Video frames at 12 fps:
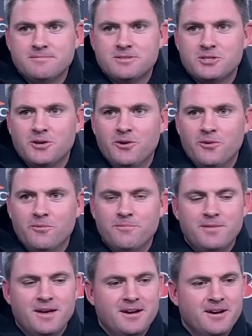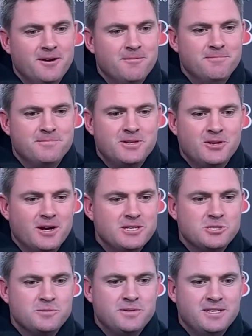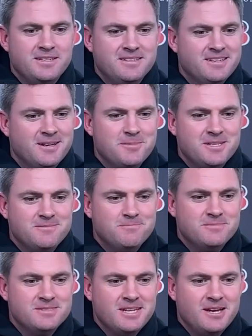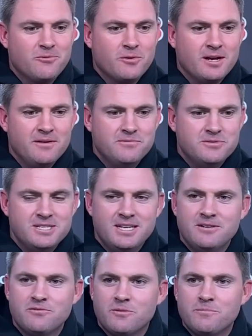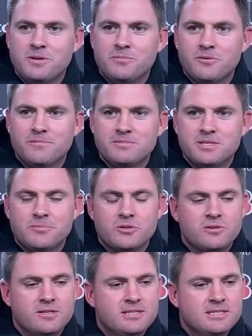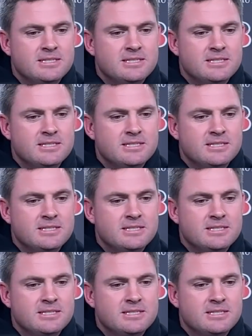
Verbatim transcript: so um, you know, I just be I'd be saying what I've seen from people typically.